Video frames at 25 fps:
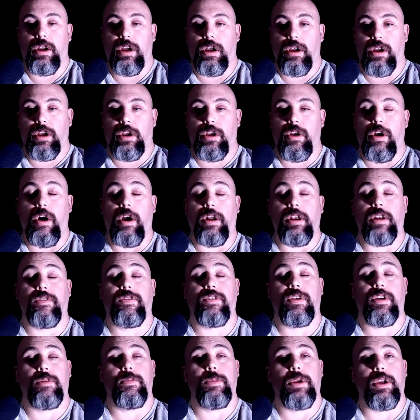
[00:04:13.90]
kind of
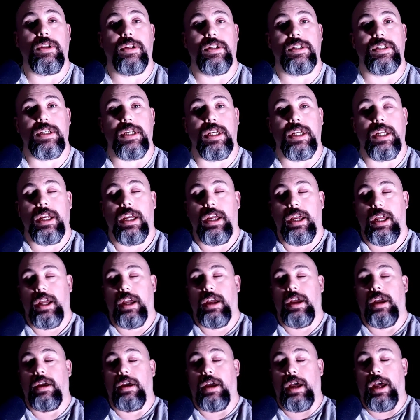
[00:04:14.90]
community,
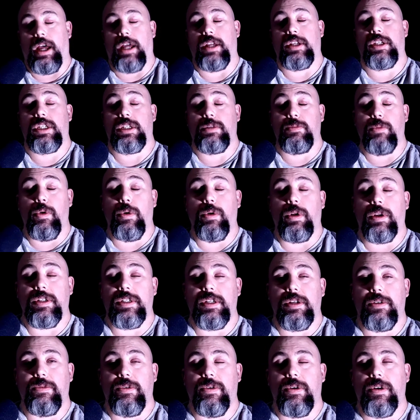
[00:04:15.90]
as small as
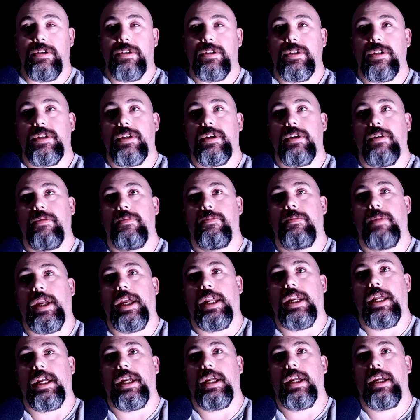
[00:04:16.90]
it was.
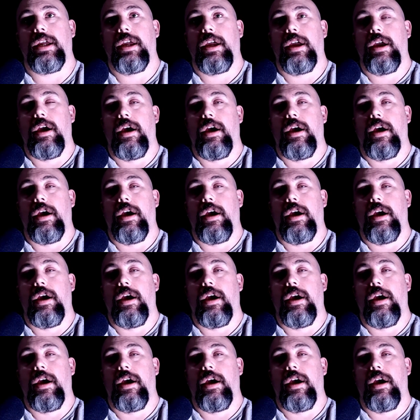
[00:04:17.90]
Meaning,